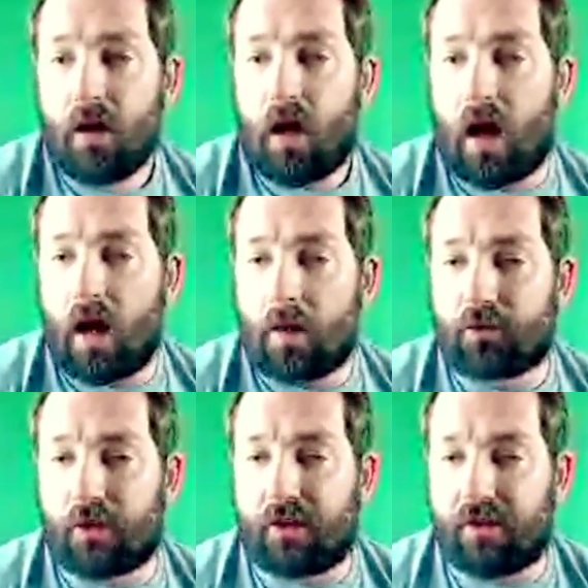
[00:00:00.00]

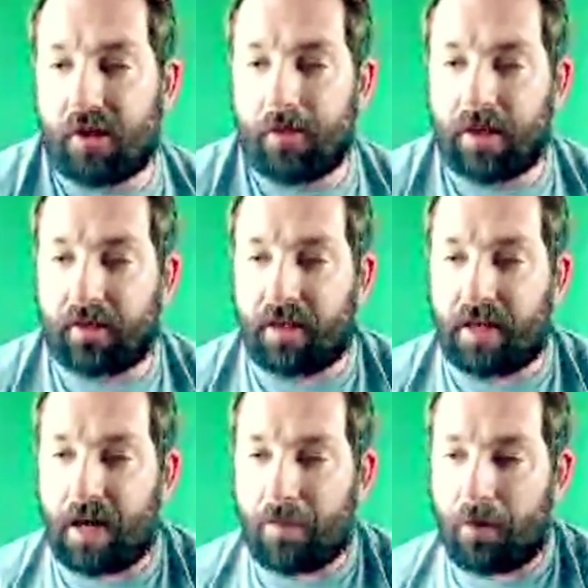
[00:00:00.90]
Trisha Shimmings, can
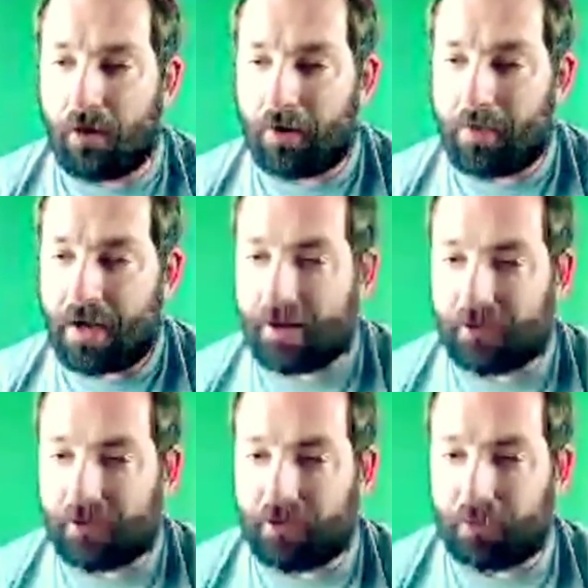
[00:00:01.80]
I borrow your
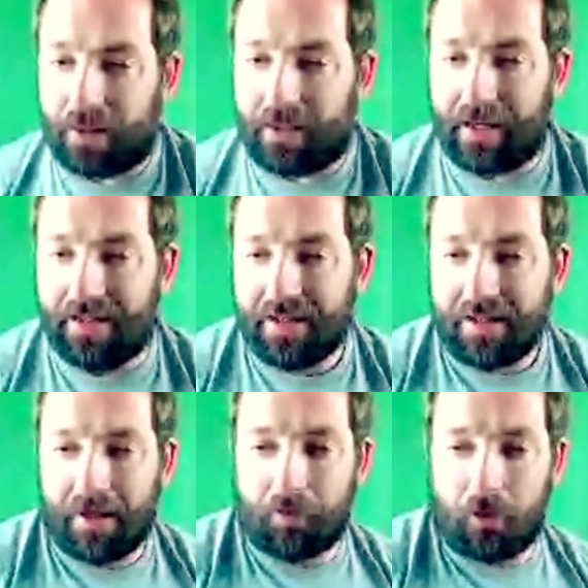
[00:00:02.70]
macros this weekend?
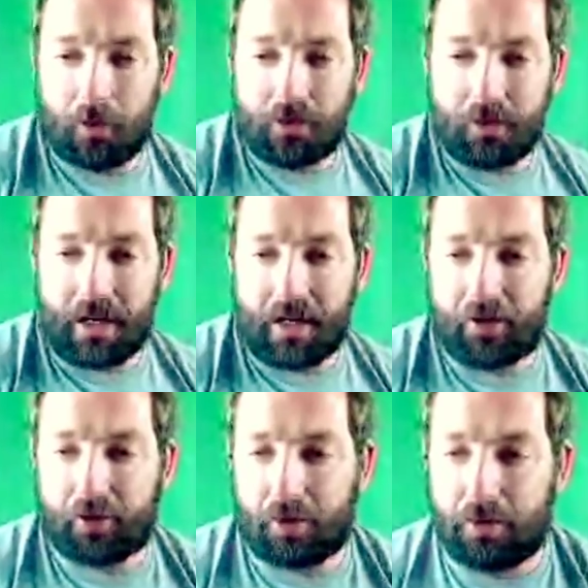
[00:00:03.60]
I'm going to an
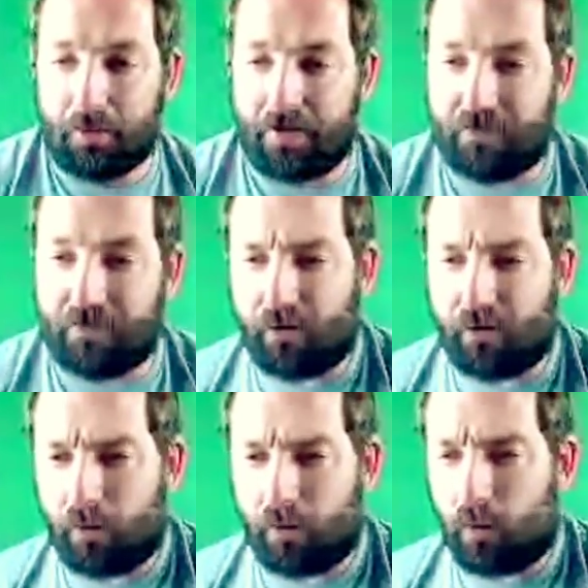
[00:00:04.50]
island surrounded by
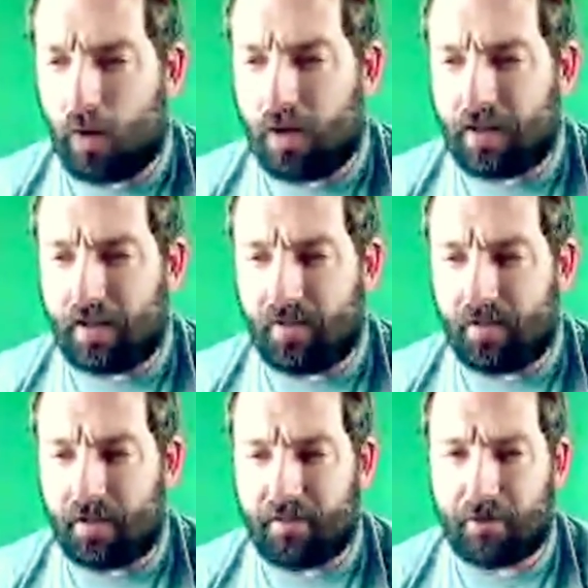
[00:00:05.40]
fudge. What is
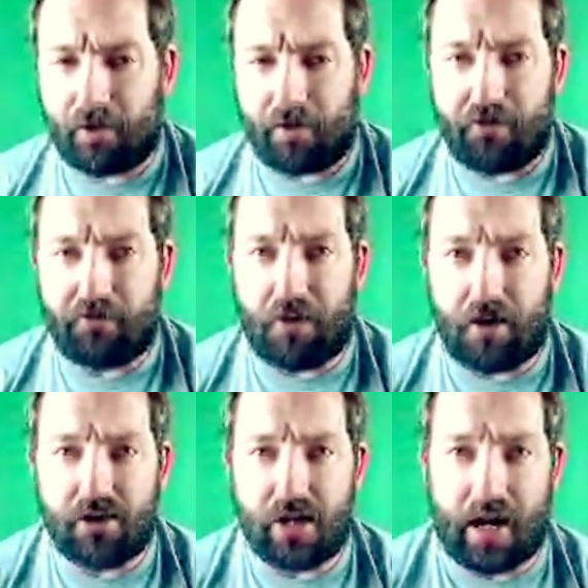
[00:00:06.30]
this? There's a
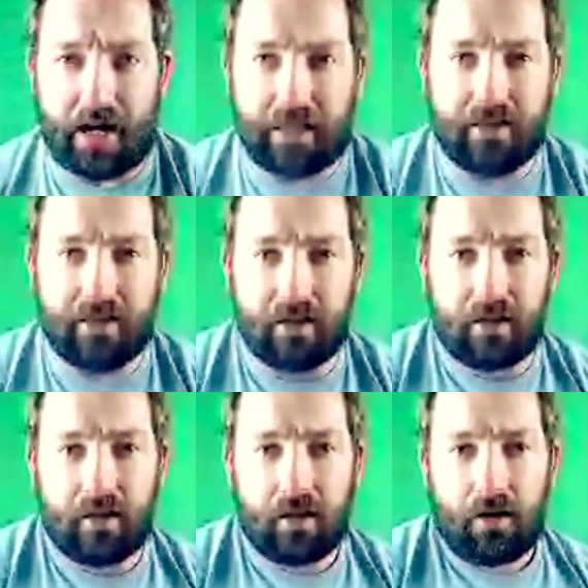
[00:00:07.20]
fudge island?
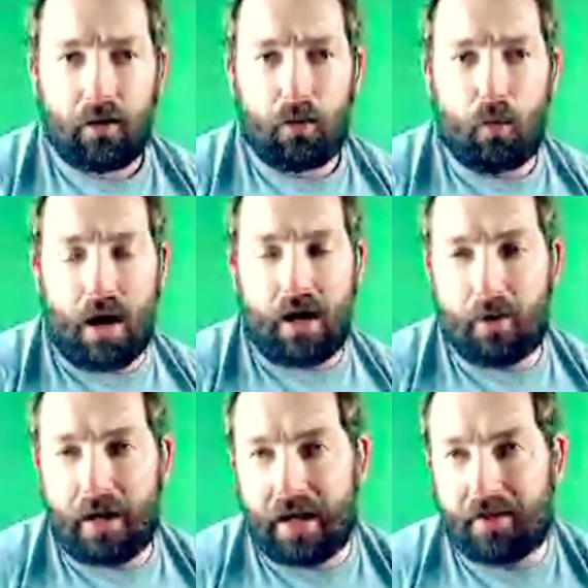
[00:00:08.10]
Why are
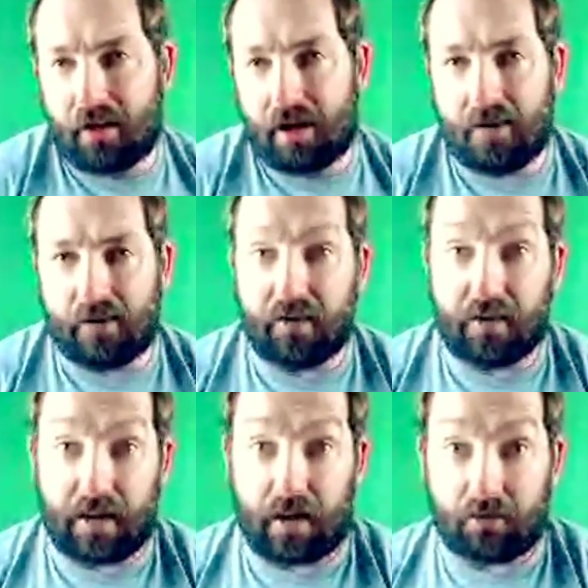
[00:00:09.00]
we not having our conference
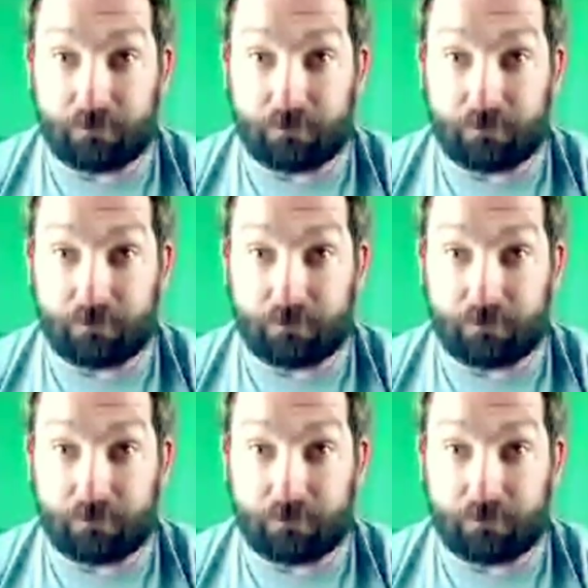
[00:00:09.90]
there?